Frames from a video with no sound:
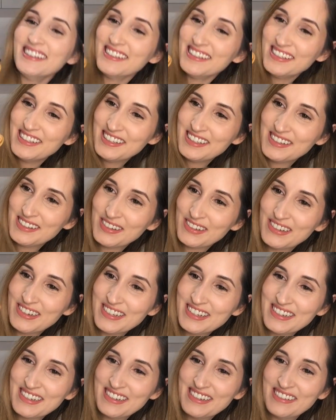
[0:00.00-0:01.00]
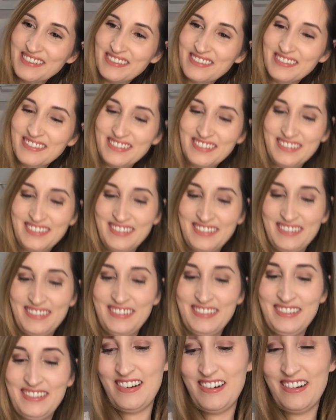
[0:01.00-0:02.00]
This is awesome.
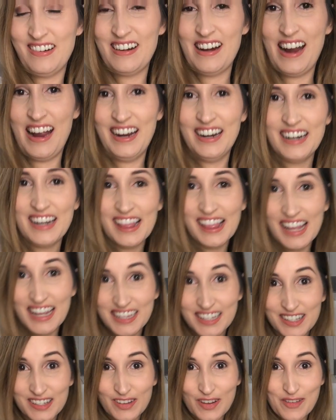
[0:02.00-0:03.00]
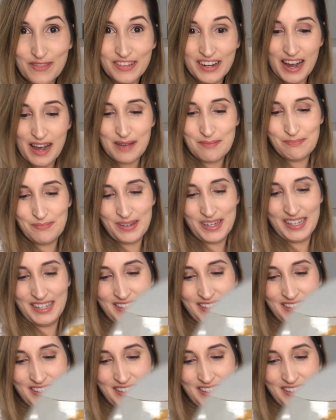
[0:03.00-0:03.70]
All right, let's serve it up.